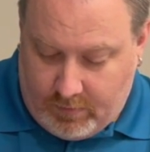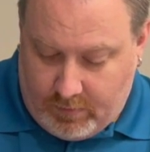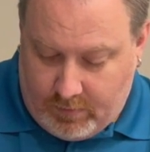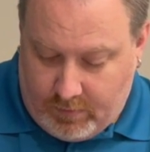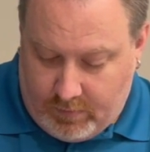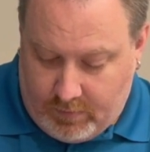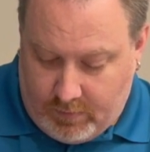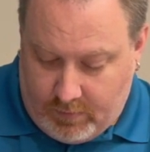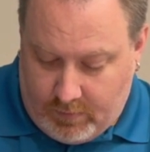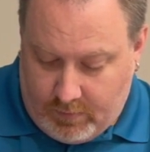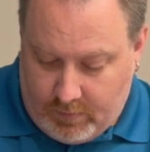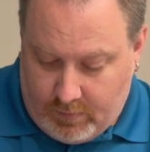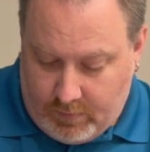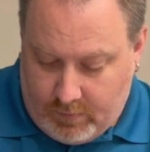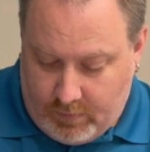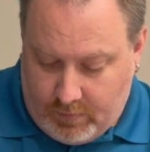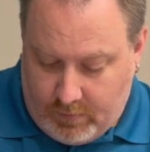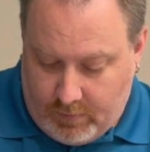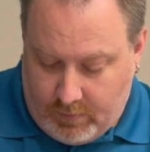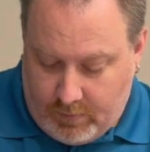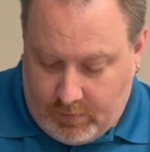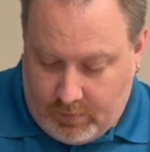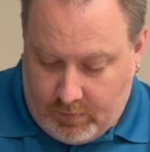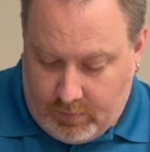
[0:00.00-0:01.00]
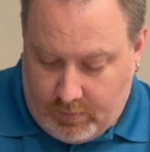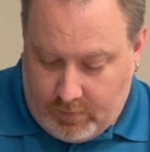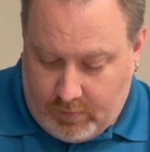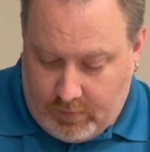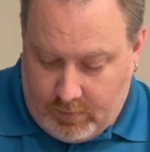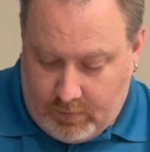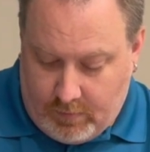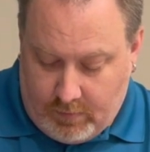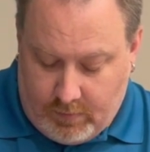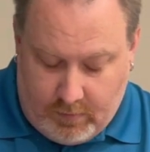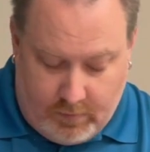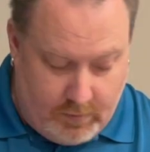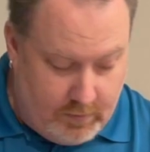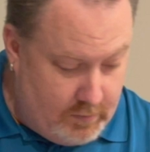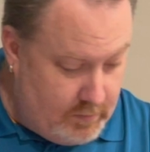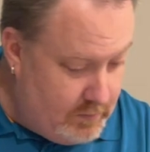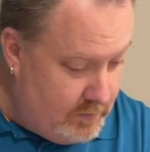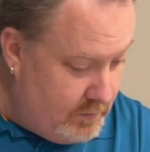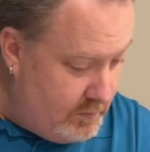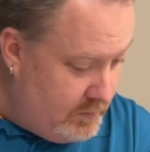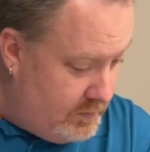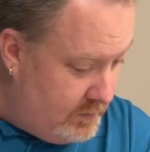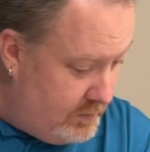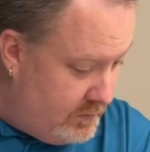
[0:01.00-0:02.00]

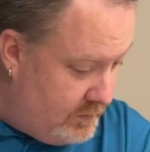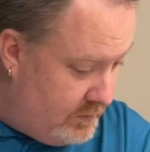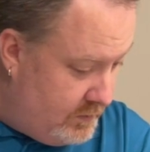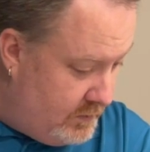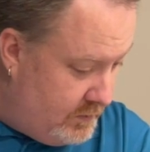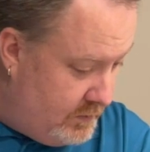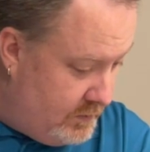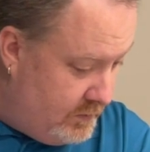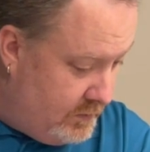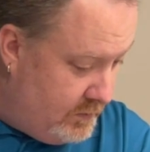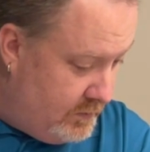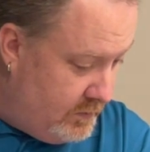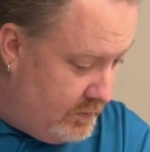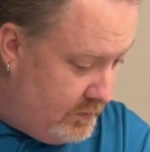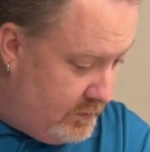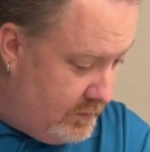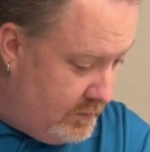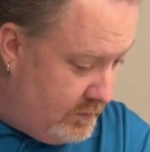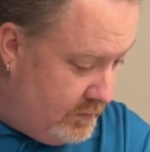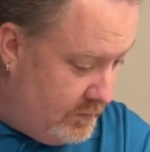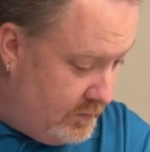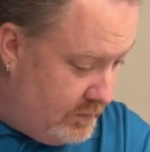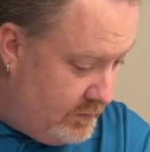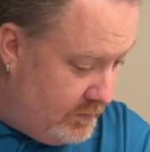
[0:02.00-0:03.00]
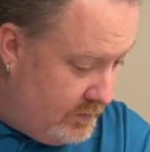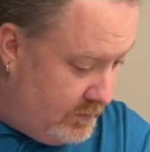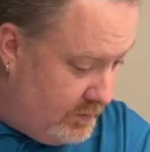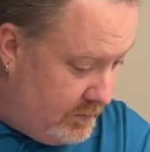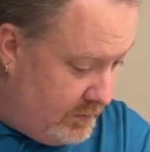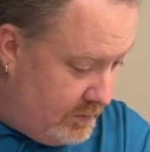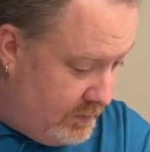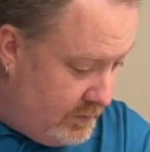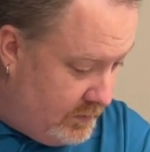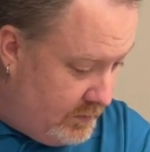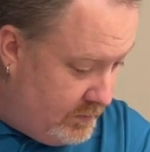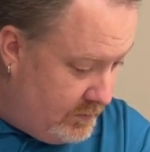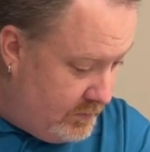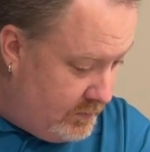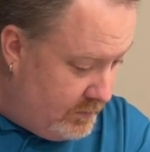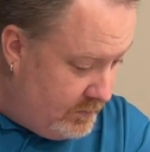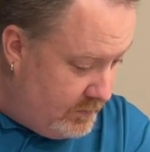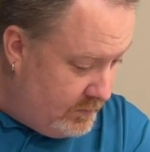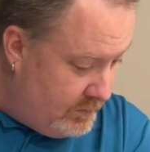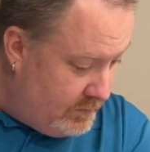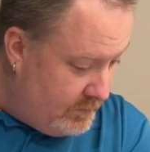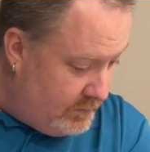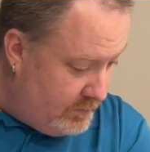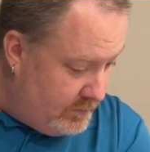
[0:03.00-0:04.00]

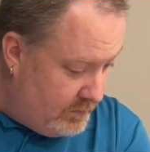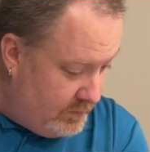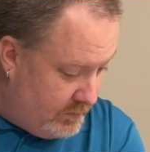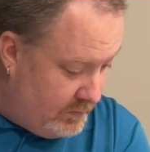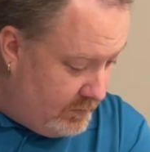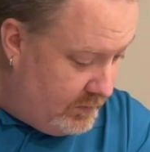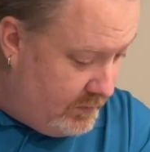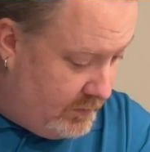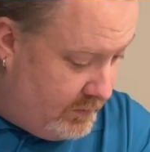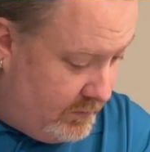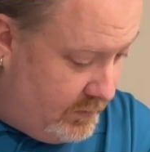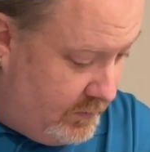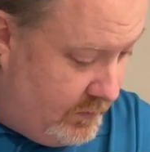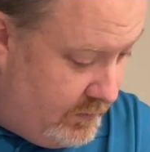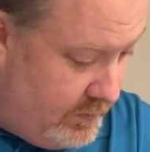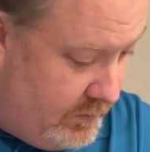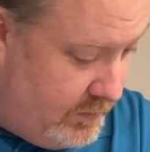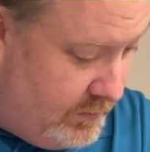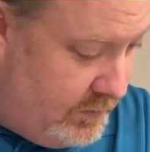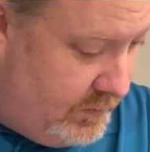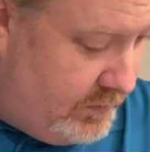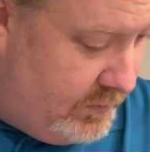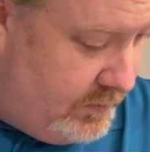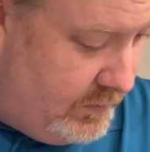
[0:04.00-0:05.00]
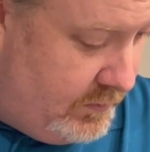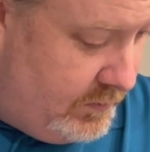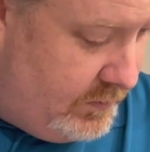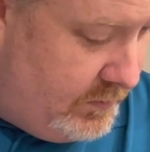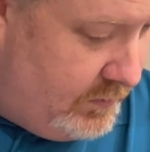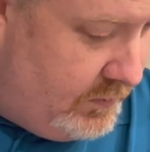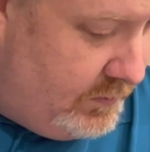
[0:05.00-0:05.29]
No one is speaking in this clip.